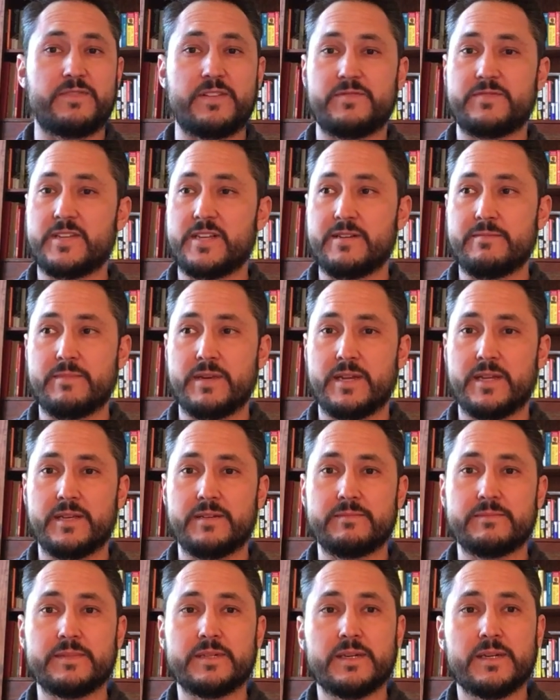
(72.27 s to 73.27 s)

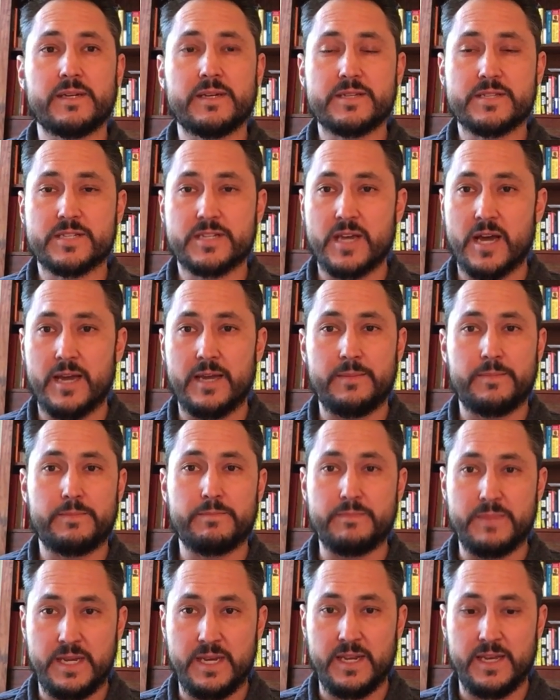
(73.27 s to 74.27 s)
15-minute Skype
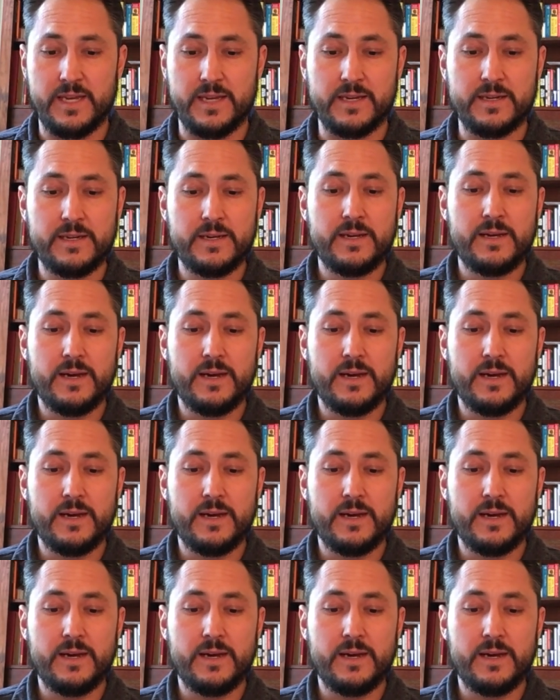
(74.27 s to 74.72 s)
meeting